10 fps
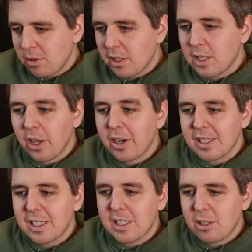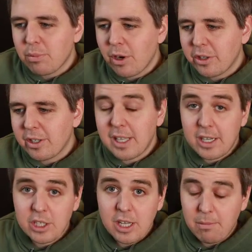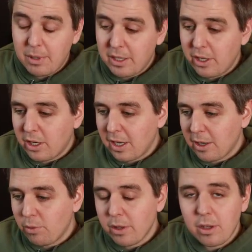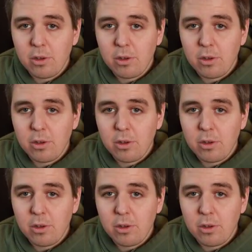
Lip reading: as long as it's in the product-template.liquid.